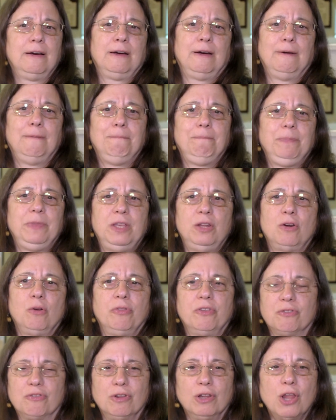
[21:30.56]

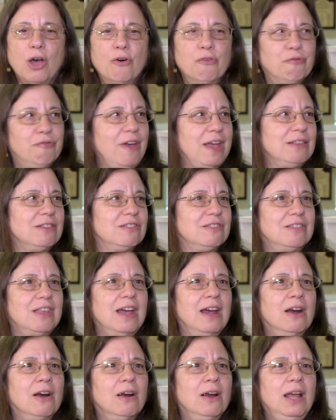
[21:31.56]
there's a low fence
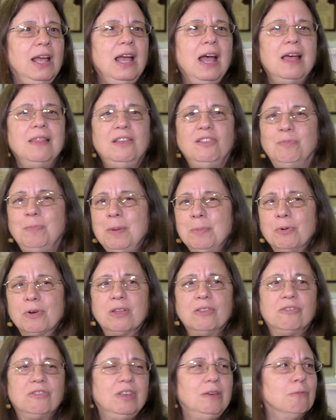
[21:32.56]
there, and these people
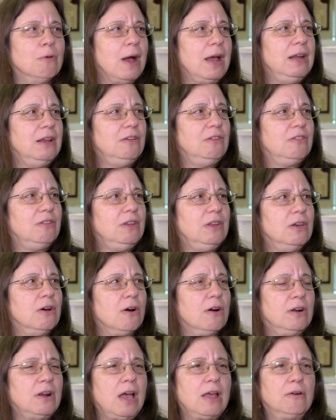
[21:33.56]
can see right into the
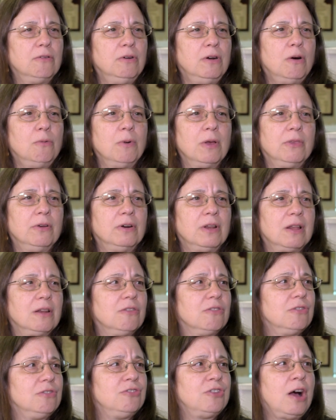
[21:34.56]
yard, and I don't know whether or not
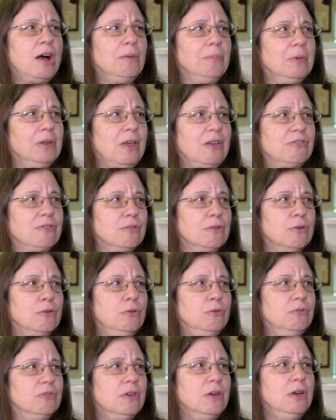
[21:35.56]
it's a child molester
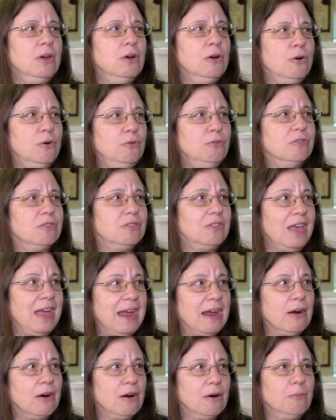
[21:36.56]
who's
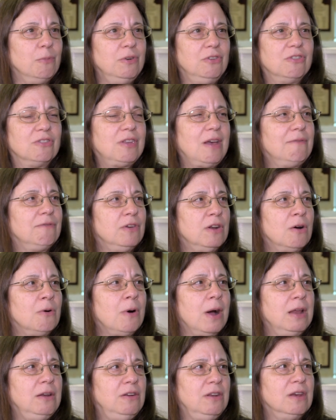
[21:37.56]
there. We just have
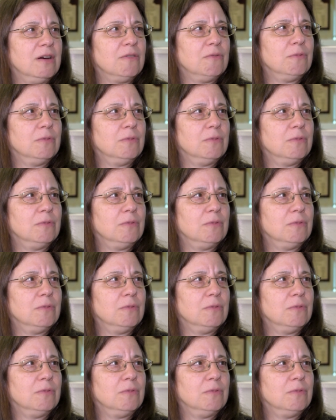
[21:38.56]
no idea.